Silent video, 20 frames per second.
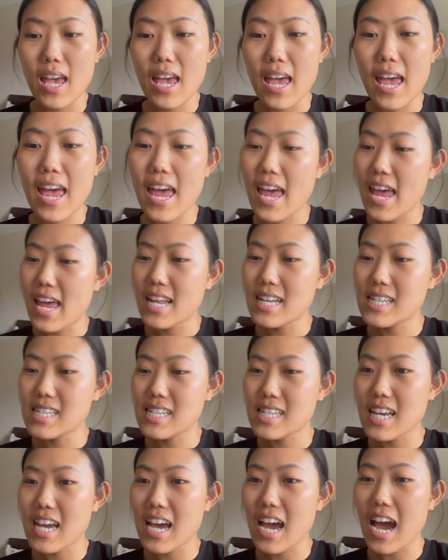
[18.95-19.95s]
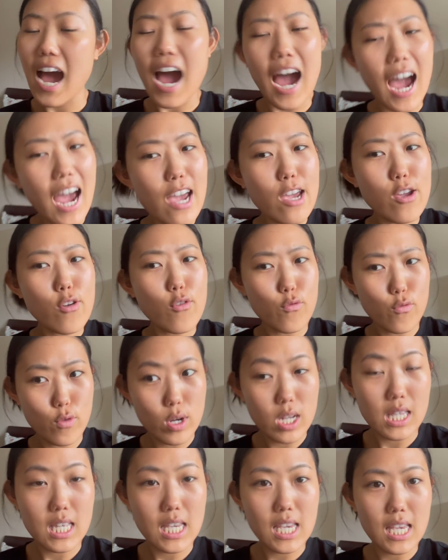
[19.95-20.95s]
And I
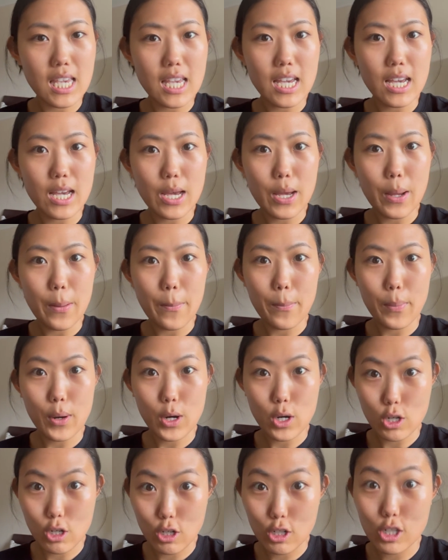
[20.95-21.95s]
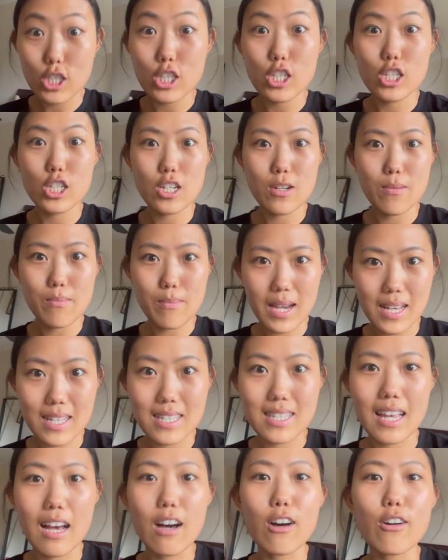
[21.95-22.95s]
really purged
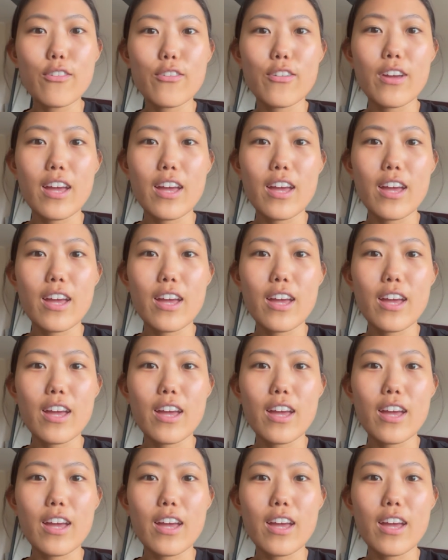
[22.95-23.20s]
myself